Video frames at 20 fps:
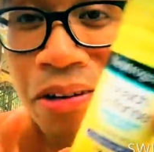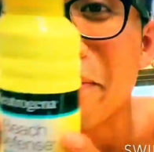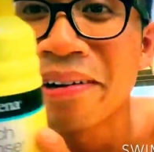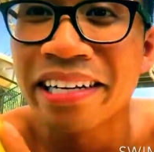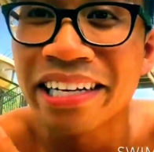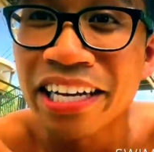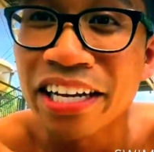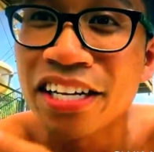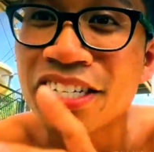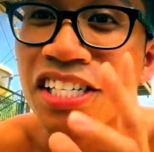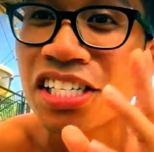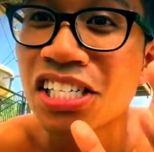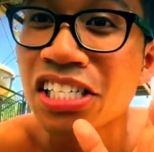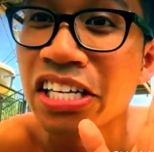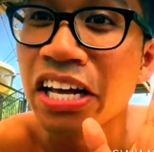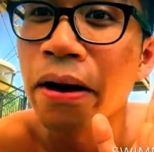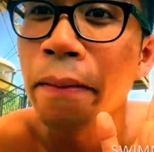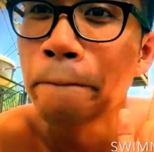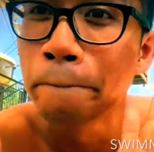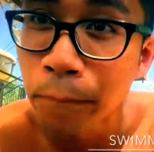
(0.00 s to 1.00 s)
don't want to get
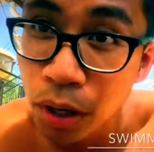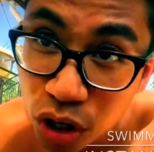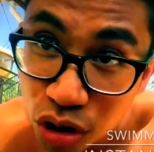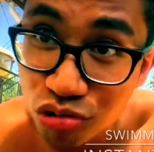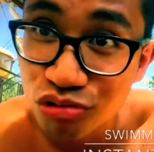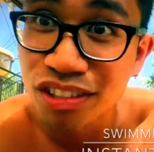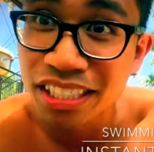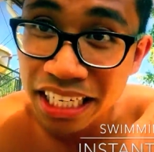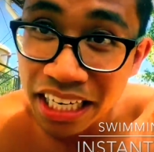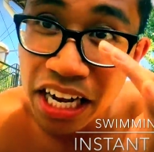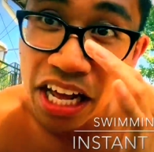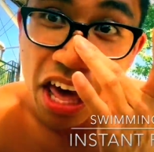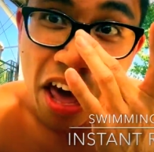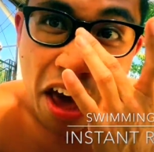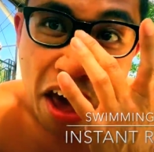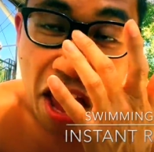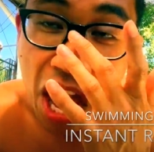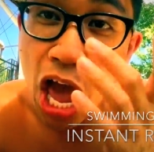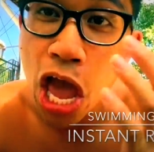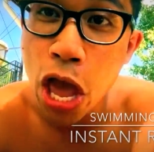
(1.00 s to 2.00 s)
sunburned,
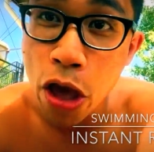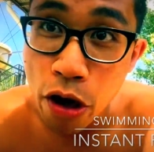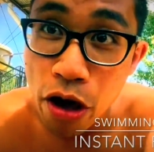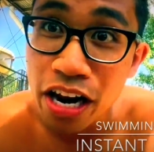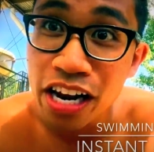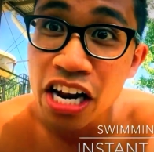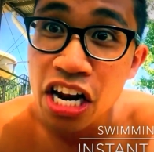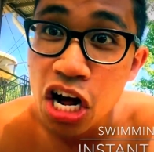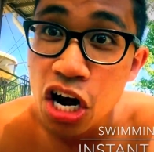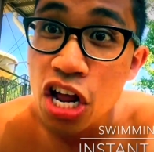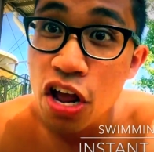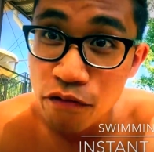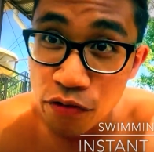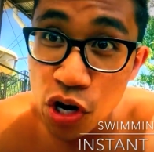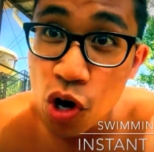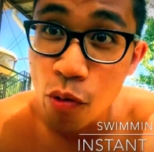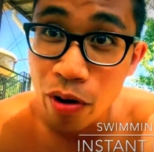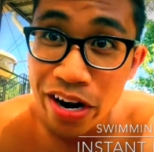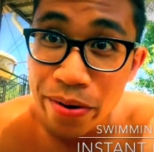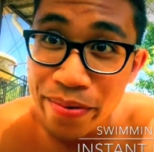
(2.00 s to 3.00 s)
if
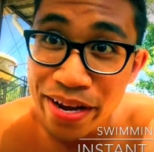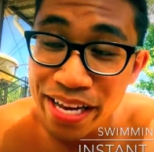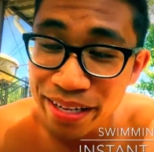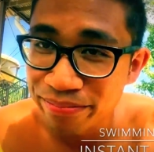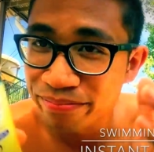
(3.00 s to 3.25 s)
you know what I mean.